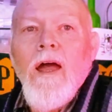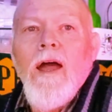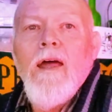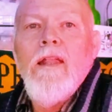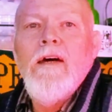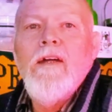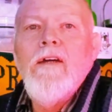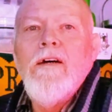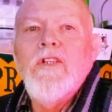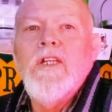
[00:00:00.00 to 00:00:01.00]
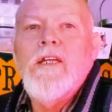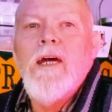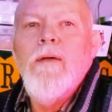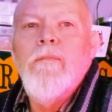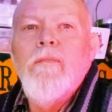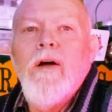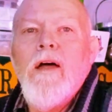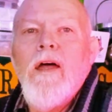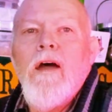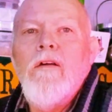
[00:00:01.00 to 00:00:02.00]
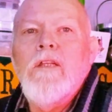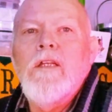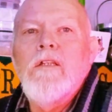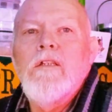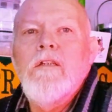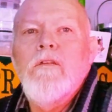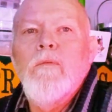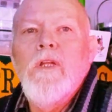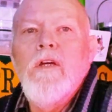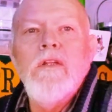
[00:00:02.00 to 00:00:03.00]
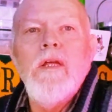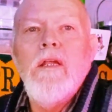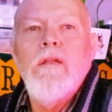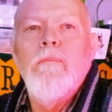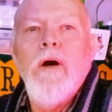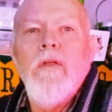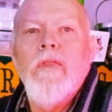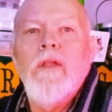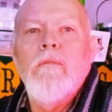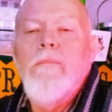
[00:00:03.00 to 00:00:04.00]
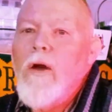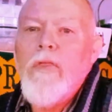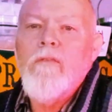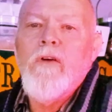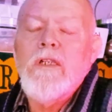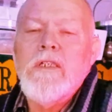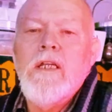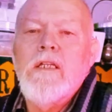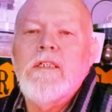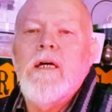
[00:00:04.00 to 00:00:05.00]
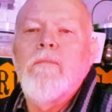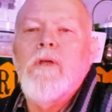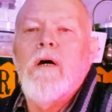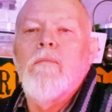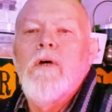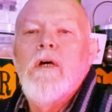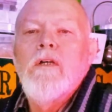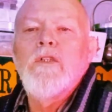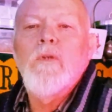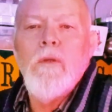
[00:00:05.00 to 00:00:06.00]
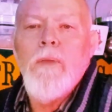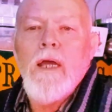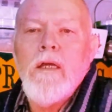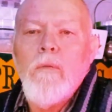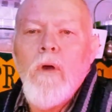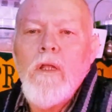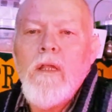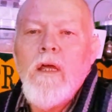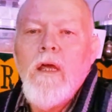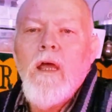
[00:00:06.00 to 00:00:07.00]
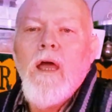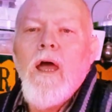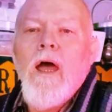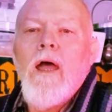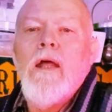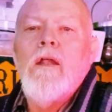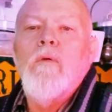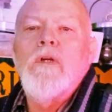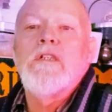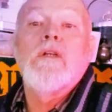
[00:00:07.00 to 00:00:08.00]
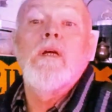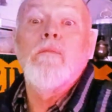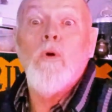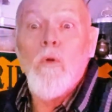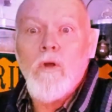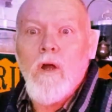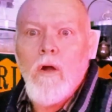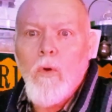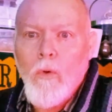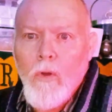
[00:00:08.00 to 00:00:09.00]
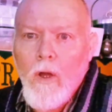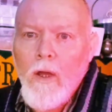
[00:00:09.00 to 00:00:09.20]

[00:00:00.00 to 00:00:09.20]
And yeah, she came out and we looked at it both, and both of us at the same time saw the black and white. And we screamed, "Orca, orca."